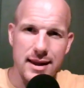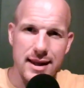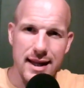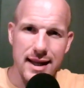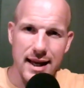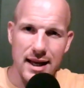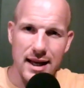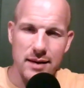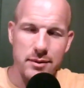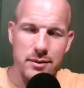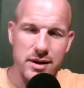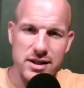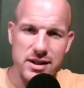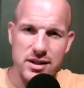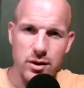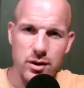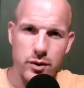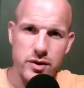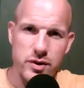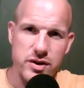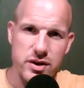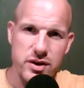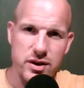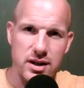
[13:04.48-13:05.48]
the enemy is
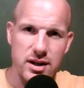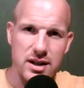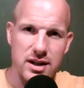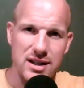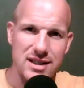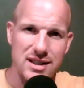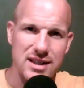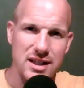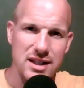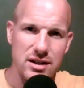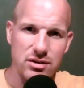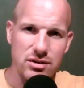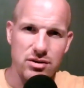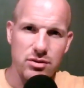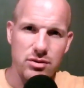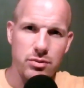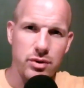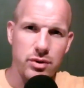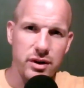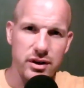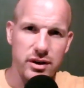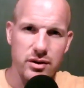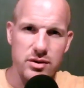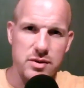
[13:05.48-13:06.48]
always going to continue
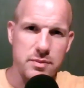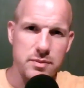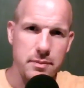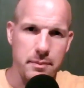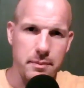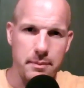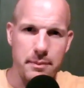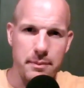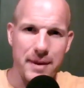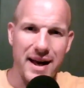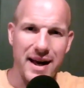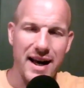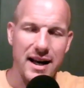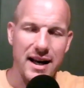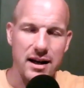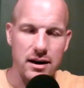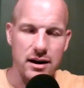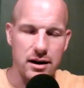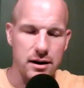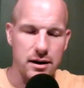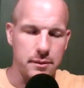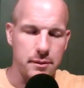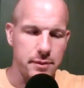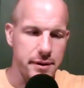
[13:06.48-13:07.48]
to bring those back
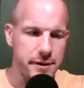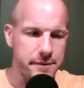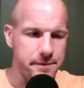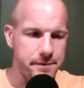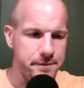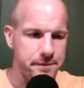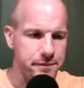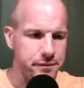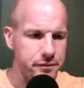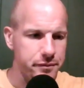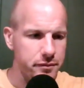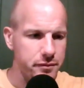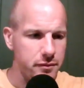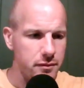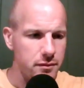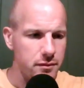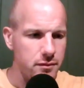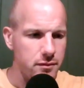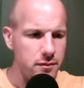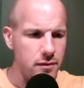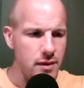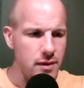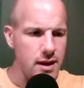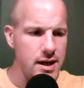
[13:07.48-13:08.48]
up
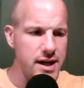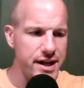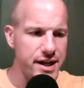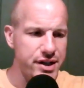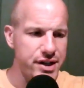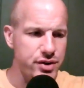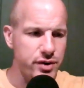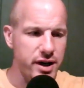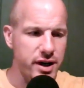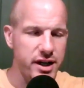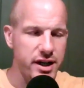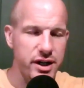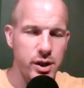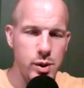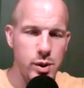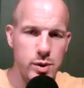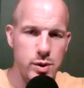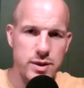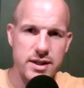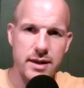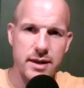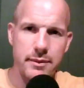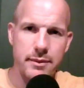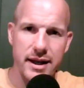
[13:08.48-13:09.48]
and try and
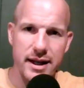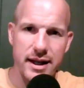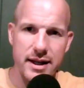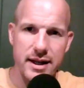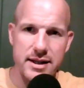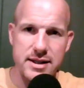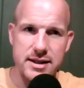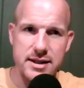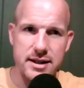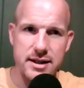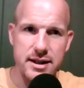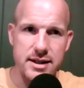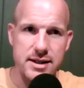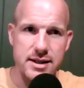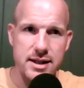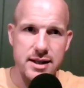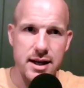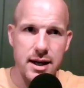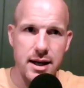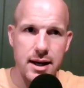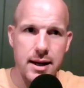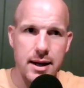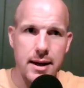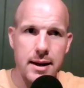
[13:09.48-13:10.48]
use them against
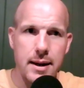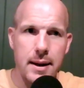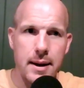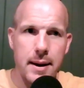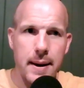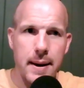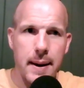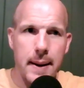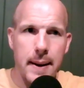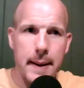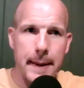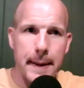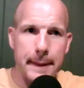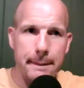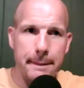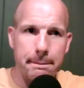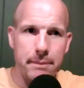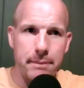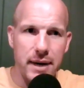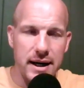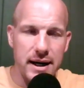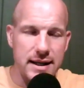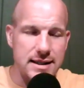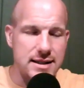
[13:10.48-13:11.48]
us.
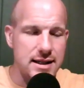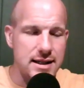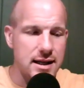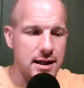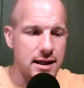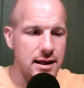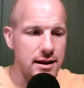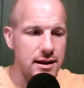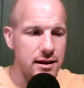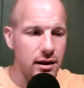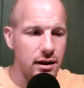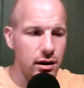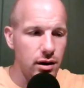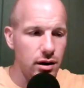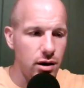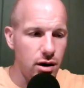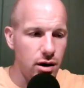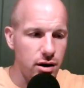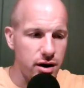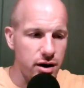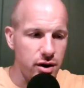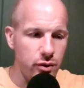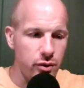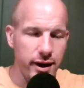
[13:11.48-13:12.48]
But the
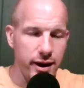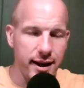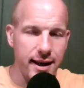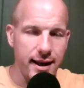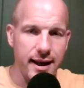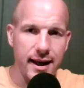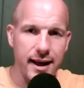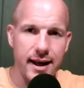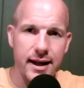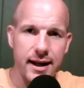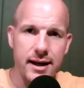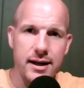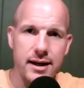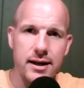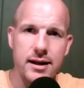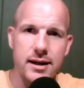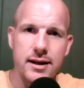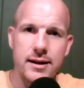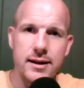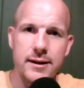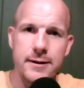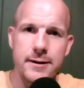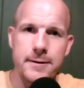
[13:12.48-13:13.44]
longer we can